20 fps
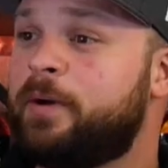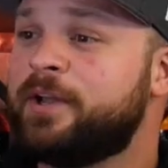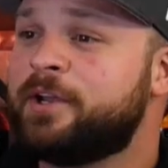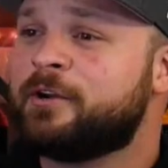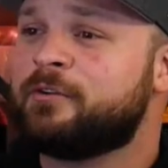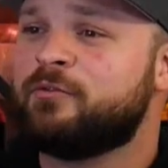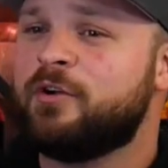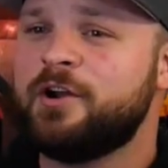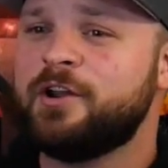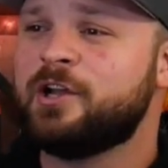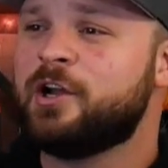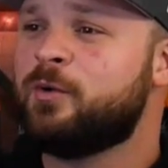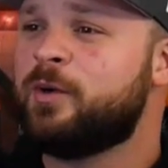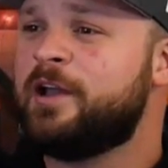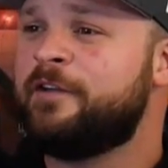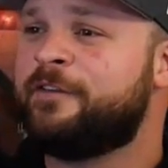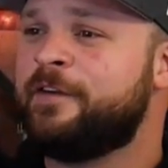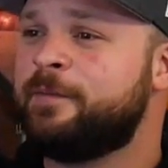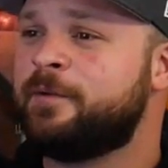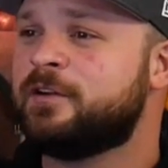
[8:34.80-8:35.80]
but you're running
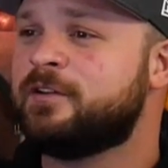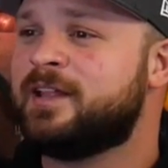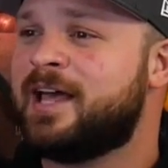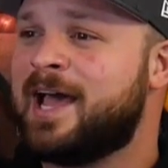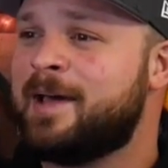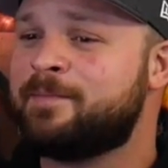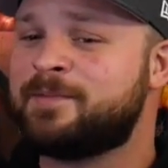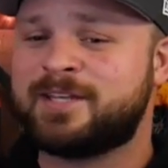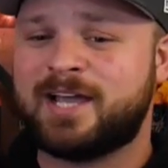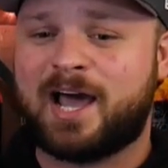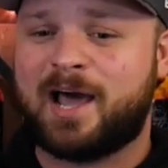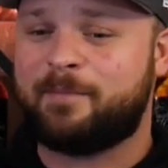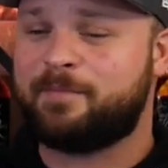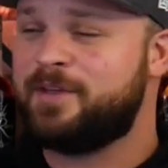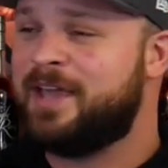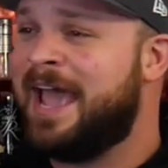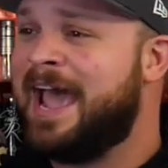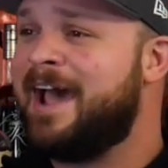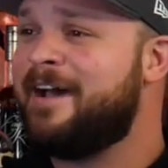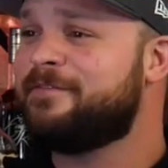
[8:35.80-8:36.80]
away from your laptop.
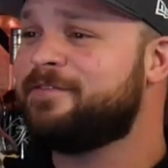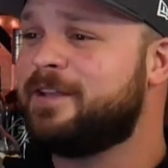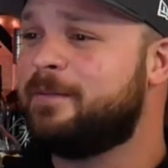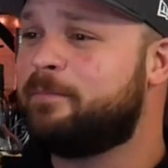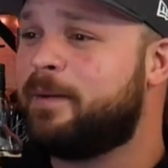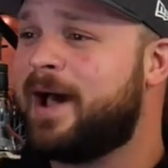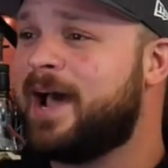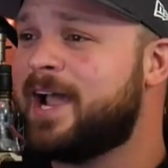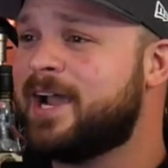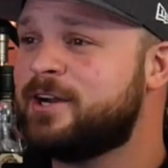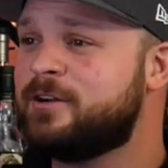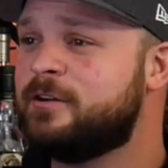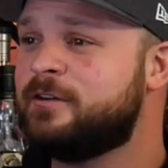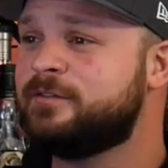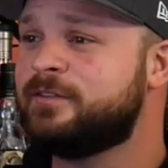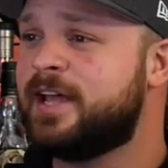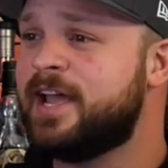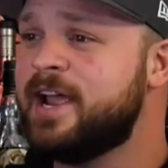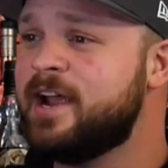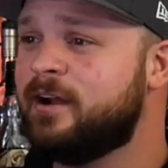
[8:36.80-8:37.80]
You have to buy it
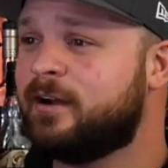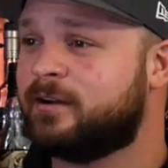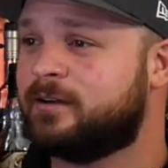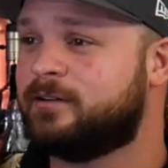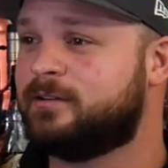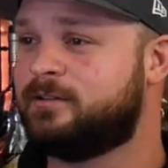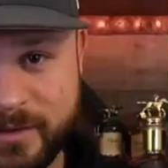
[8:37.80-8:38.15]
on there.